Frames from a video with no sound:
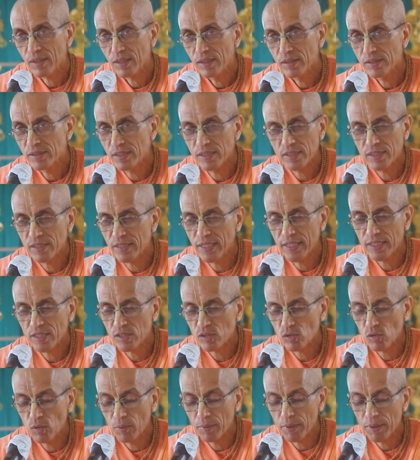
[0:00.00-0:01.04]
6
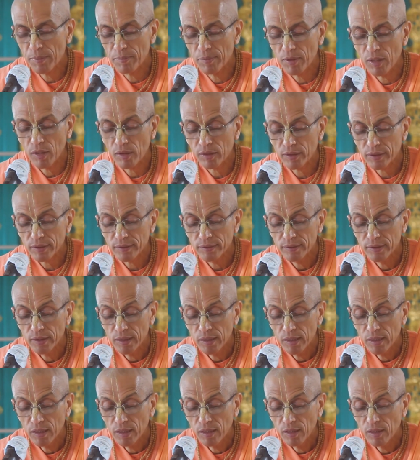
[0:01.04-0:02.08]
gates, nobody blocked.
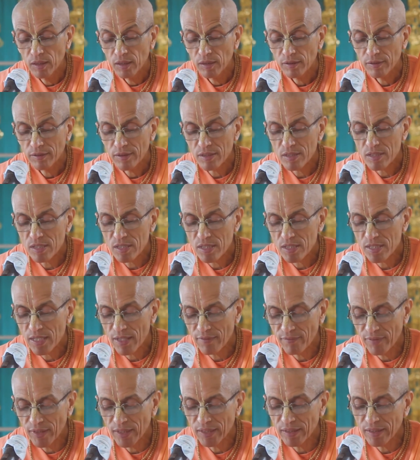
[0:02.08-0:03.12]
The
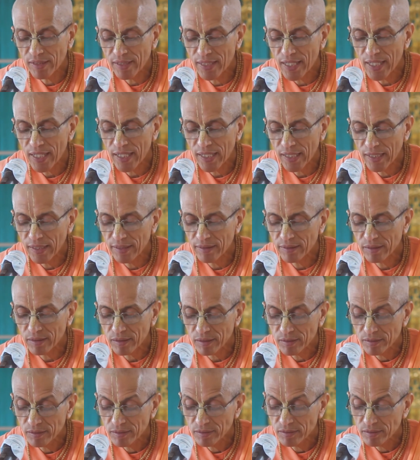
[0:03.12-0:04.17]
7th gate,
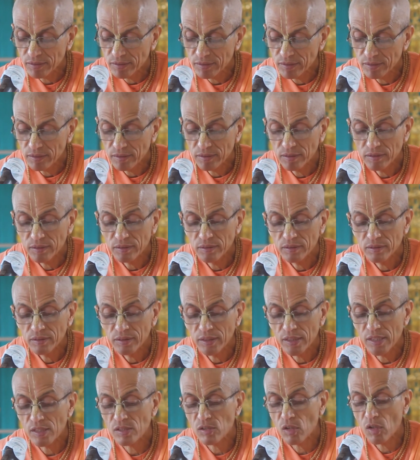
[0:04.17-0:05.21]

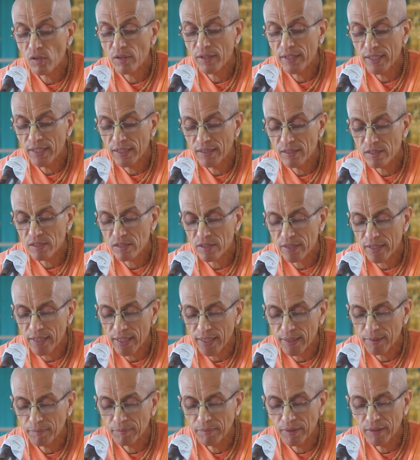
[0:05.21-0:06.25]
it is already
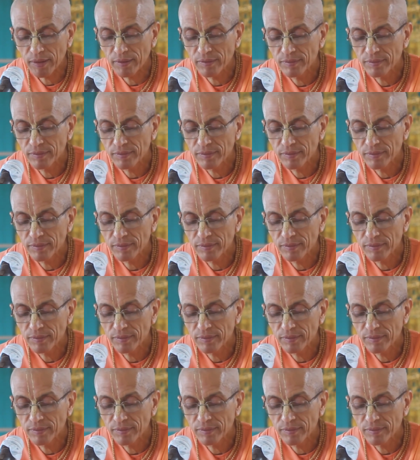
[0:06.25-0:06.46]
described.